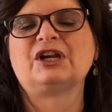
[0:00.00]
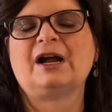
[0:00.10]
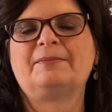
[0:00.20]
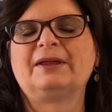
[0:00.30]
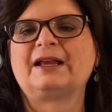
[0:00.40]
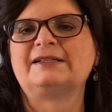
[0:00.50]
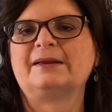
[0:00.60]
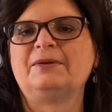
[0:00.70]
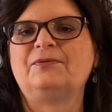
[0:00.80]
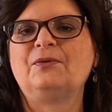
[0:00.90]
shop. Like I
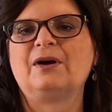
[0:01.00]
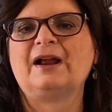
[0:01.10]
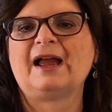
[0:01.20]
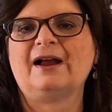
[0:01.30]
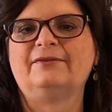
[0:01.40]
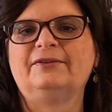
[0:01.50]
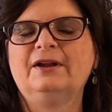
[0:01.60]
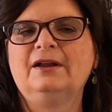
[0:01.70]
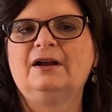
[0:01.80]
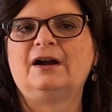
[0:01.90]
said before, I have
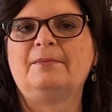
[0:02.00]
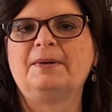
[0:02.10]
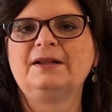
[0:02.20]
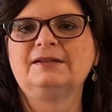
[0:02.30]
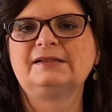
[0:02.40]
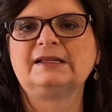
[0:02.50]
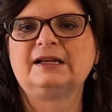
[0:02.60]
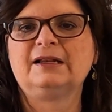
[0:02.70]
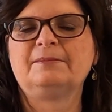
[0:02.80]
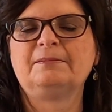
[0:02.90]
buttons
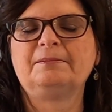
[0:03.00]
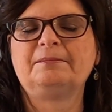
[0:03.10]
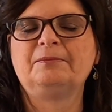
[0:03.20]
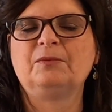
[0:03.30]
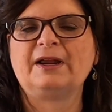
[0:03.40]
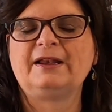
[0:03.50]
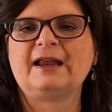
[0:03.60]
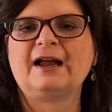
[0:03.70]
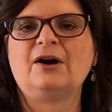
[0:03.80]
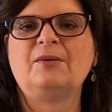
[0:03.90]
in it right
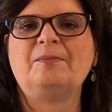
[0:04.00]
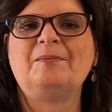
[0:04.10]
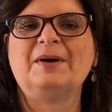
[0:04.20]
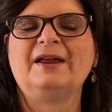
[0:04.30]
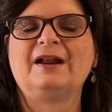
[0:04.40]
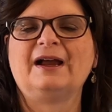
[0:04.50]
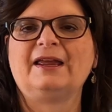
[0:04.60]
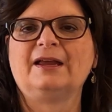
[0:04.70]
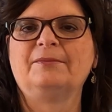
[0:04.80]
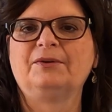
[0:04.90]
now, but I
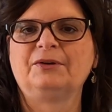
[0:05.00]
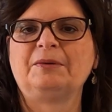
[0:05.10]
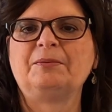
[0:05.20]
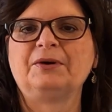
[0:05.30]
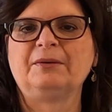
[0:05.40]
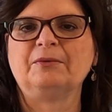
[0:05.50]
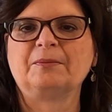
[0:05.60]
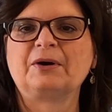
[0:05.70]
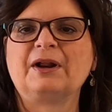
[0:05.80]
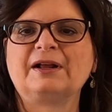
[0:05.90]
am going to be putting
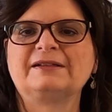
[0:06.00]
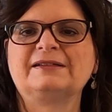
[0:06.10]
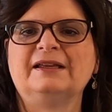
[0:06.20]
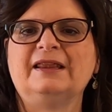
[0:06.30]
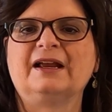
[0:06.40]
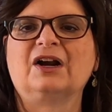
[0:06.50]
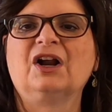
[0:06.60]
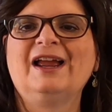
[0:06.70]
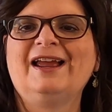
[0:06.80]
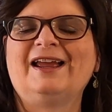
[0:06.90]
more products in
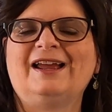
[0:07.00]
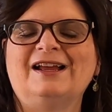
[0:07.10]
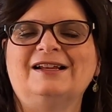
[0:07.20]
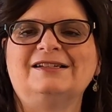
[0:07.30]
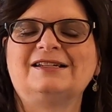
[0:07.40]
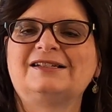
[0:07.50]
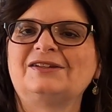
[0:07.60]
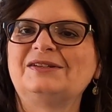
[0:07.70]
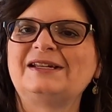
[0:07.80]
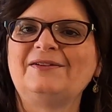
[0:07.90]
there, and
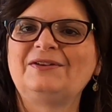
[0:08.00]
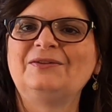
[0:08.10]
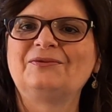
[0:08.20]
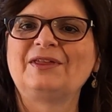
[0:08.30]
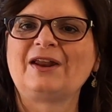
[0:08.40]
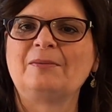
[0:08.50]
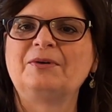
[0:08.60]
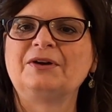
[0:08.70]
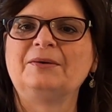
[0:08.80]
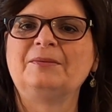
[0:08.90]
so stay tuned for that. I'll
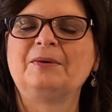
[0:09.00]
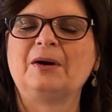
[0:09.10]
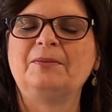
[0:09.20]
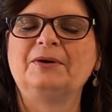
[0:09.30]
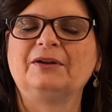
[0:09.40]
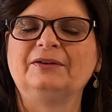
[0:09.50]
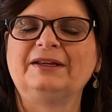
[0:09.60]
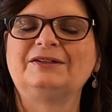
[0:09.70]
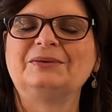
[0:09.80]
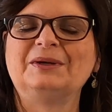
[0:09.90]
put a
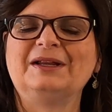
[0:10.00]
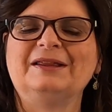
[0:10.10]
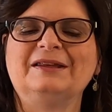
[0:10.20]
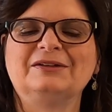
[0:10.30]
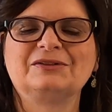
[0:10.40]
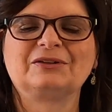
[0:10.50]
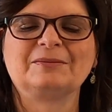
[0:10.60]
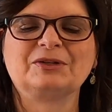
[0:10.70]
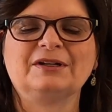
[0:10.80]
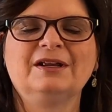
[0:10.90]
link to it in the
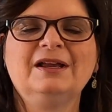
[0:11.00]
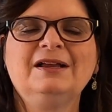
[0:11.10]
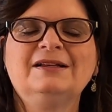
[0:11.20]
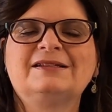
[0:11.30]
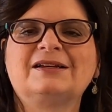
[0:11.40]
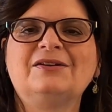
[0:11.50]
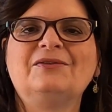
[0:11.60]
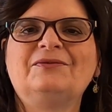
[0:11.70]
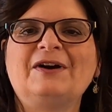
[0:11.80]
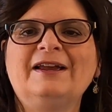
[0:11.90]
description.
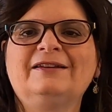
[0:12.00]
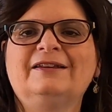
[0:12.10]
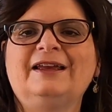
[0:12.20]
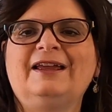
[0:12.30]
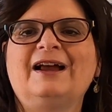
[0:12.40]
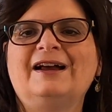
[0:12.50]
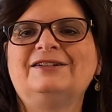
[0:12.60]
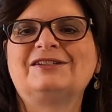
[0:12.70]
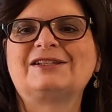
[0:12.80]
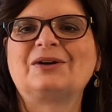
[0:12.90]
So finally,
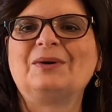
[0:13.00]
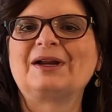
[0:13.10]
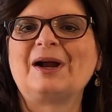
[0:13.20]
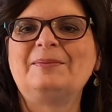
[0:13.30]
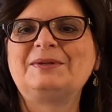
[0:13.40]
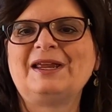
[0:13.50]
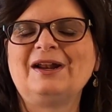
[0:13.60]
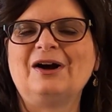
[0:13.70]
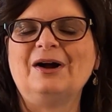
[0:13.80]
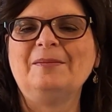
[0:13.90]
just a quick
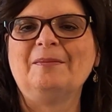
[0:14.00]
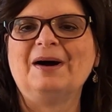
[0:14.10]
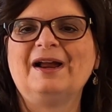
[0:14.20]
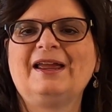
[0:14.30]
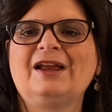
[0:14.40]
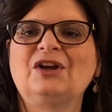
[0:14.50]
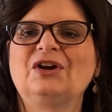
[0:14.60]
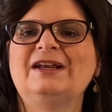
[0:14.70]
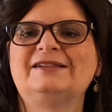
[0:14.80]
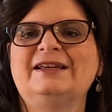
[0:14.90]
update on my
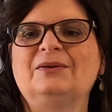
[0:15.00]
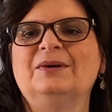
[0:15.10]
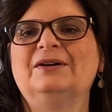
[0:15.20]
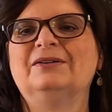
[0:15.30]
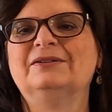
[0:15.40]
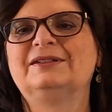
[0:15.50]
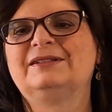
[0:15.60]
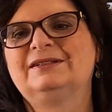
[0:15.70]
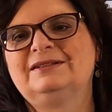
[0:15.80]
crazy quilt